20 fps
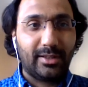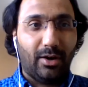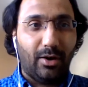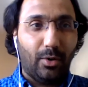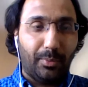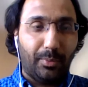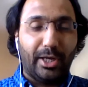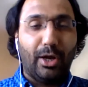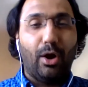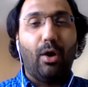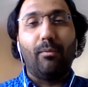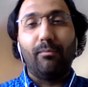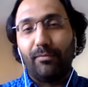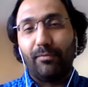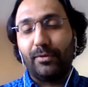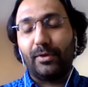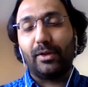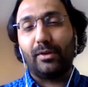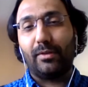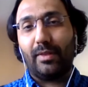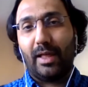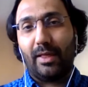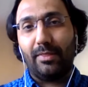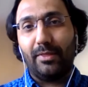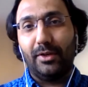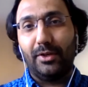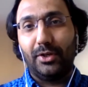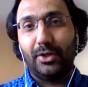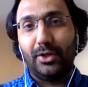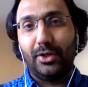are we confident that
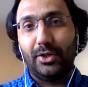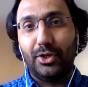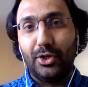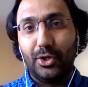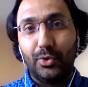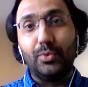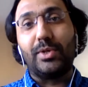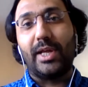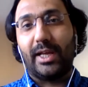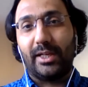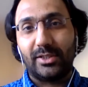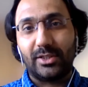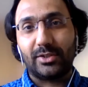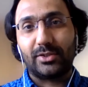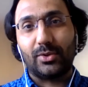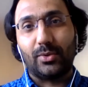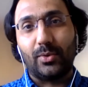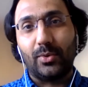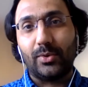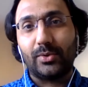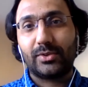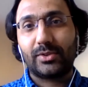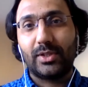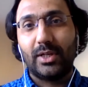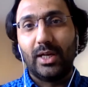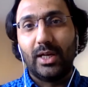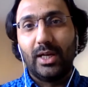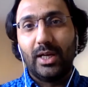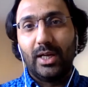the new data source